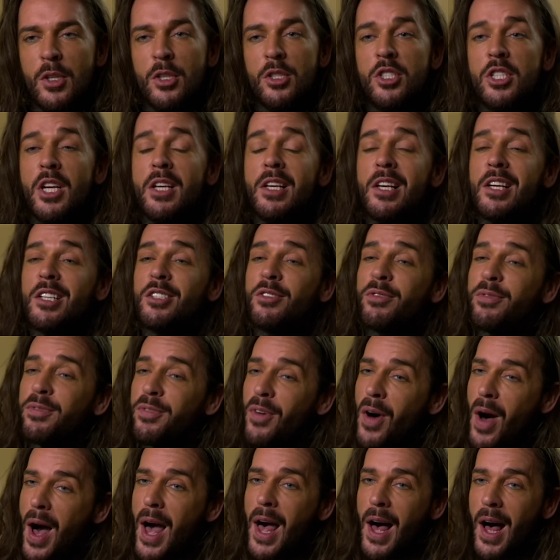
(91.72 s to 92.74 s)
She is
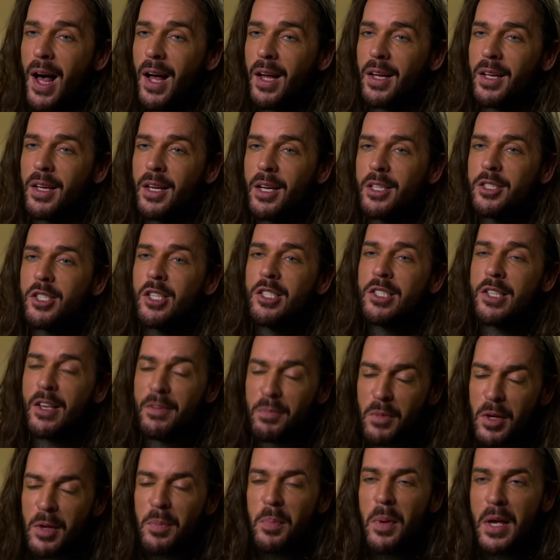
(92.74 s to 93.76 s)
fire. She's
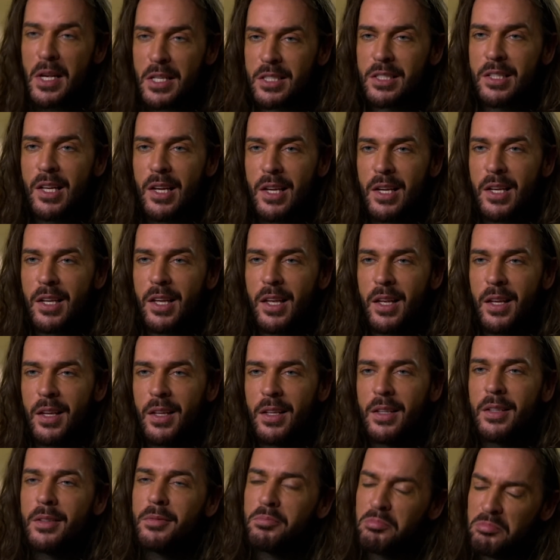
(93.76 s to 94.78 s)
giving me a bit of stick.
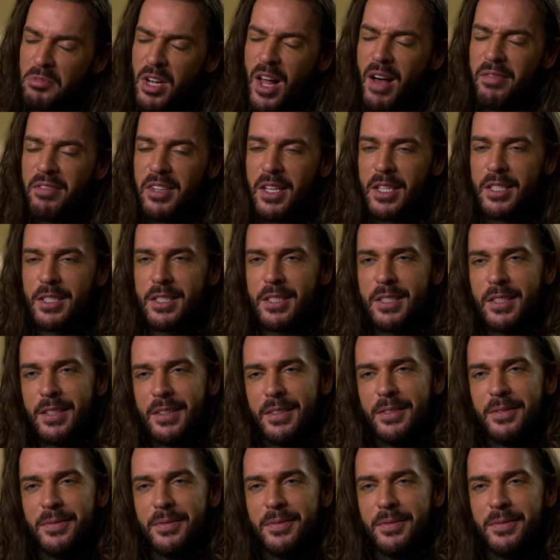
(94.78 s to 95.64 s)
Love it.